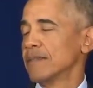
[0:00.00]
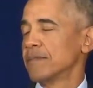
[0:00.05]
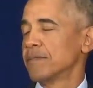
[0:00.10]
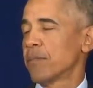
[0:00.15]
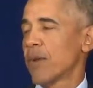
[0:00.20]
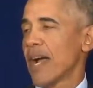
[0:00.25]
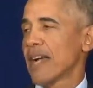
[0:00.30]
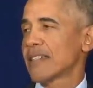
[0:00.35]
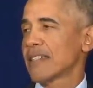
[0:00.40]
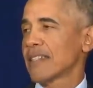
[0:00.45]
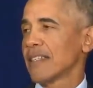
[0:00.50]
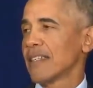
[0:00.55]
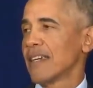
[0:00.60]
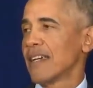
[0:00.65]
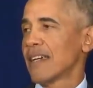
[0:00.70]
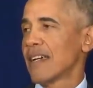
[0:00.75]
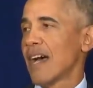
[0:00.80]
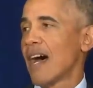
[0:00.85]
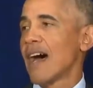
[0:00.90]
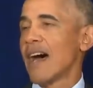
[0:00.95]
practically a
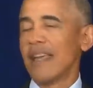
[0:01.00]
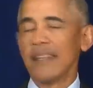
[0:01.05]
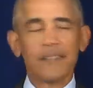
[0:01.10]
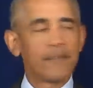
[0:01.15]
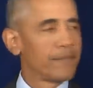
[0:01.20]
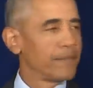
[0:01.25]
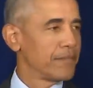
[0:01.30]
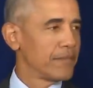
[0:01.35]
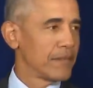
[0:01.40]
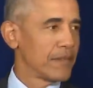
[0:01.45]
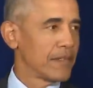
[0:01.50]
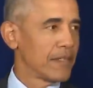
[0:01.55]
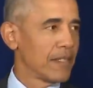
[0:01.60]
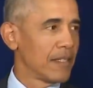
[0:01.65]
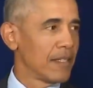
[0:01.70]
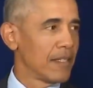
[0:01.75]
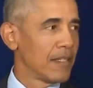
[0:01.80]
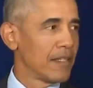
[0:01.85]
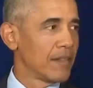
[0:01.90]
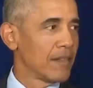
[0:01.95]
god
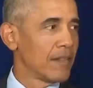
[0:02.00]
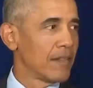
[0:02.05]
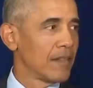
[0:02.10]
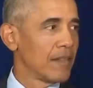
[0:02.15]
to